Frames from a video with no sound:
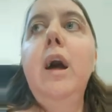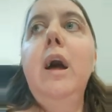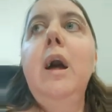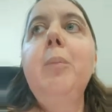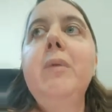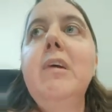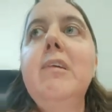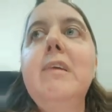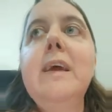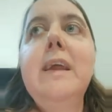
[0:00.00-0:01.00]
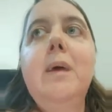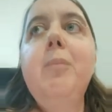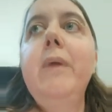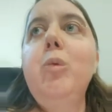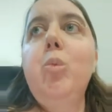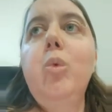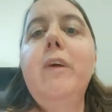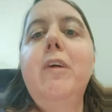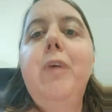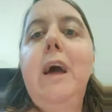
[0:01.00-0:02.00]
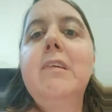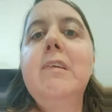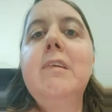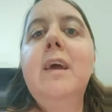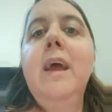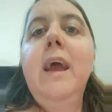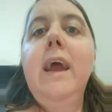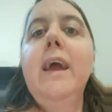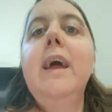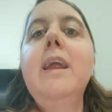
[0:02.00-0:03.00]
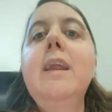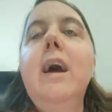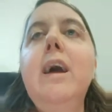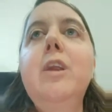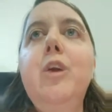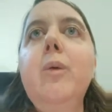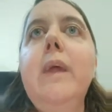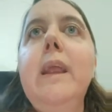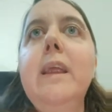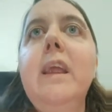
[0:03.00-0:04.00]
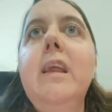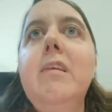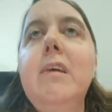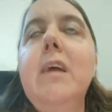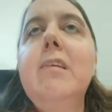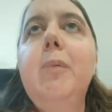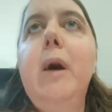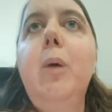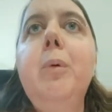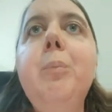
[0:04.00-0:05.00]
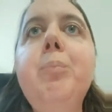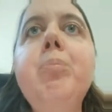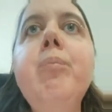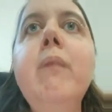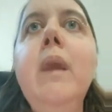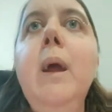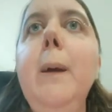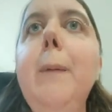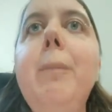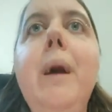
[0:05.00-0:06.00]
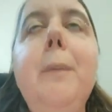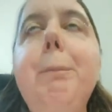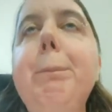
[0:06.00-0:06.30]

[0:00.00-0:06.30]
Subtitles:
because it hit me really fast, and I knew that I needed to get some help. But